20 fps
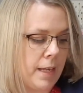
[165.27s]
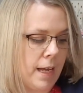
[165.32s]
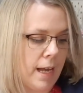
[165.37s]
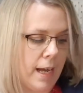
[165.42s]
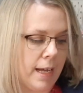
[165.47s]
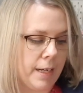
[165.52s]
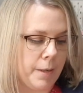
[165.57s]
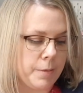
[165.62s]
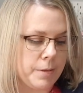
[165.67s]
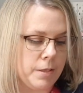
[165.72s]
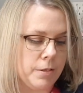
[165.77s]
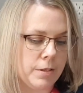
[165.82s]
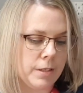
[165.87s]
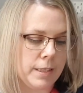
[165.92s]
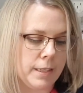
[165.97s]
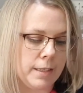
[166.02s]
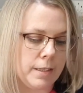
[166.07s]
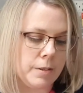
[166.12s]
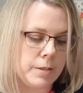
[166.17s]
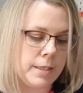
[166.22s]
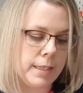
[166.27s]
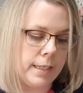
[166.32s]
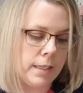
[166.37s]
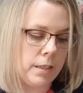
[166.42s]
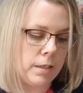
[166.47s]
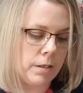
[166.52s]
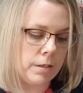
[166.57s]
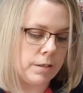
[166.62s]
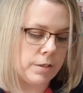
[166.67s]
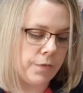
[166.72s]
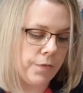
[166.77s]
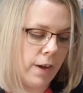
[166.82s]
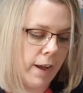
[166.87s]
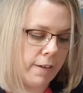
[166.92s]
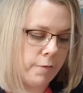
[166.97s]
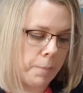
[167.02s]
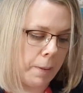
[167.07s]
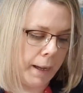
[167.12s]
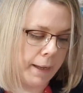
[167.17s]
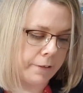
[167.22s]
And I was looking at it and I was thinking, God, there's
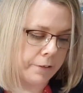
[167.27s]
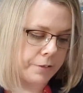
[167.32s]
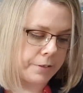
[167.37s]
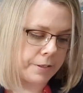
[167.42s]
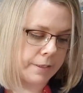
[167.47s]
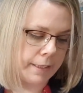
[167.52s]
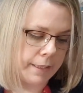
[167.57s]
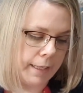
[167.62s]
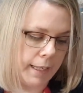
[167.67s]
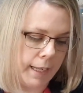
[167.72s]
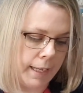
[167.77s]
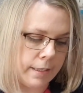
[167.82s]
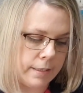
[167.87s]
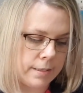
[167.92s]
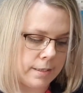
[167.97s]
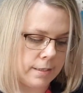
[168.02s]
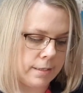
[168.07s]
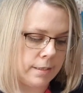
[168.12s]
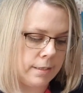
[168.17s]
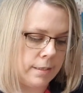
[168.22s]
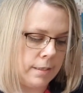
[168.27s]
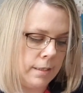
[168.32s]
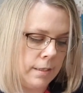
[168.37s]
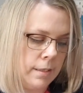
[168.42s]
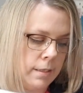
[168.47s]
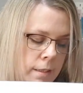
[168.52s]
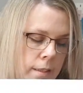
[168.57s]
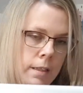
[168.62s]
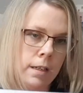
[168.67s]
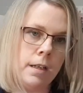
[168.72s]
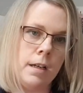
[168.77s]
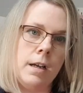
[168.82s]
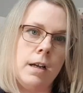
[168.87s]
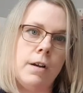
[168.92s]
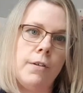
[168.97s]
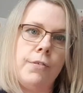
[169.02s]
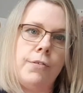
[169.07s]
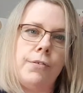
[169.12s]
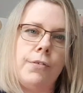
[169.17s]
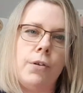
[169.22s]
5 patterns in that
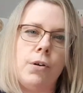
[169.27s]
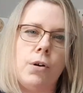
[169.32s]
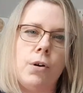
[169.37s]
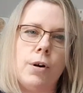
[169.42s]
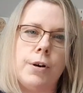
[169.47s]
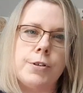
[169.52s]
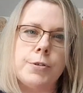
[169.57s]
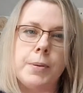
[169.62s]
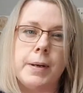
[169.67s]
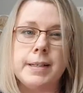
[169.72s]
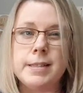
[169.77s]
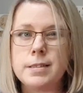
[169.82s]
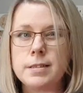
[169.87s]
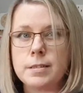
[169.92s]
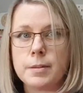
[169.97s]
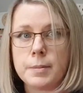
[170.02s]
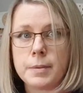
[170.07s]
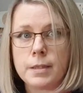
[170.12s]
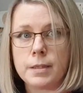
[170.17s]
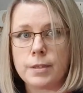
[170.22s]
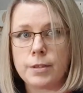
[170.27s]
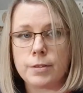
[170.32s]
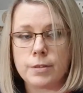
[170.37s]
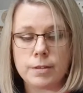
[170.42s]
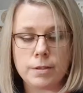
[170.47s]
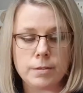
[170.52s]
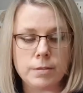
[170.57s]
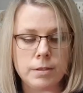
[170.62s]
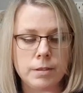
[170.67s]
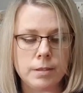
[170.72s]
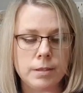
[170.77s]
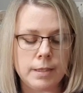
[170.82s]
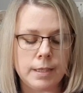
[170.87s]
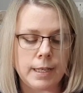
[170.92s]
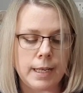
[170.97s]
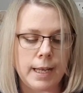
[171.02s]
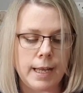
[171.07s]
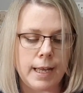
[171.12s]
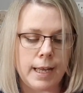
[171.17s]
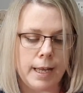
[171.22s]
for 20 something euro.
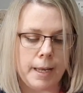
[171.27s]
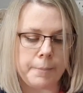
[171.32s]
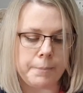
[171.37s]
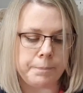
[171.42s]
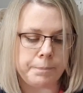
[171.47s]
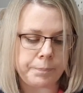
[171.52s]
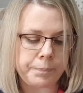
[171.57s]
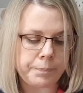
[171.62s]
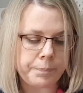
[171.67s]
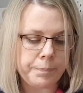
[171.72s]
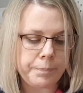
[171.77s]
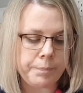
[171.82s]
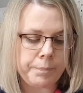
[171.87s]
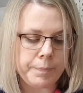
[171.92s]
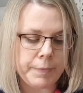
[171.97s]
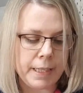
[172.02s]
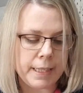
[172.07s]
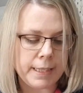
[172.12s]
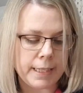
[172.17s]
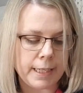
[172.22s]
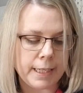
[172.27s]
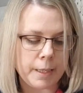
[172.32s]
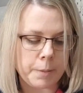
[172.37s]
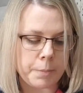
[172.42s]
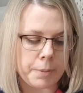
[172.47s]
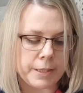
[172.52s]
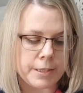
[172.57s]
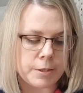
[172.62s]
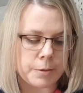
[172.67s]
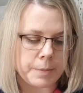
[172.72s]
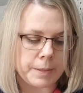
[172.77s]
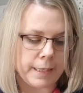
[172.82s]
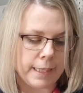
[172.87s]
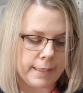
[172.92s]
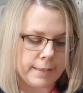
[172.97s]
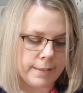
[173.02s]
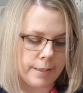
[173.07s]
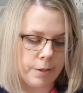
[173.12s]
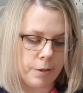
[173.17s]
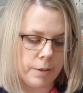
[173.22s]
And then I can print up the
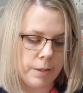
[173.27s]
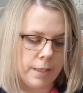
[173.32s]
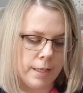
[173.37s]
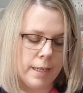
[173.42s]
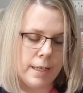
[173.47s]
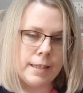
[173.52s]
A0.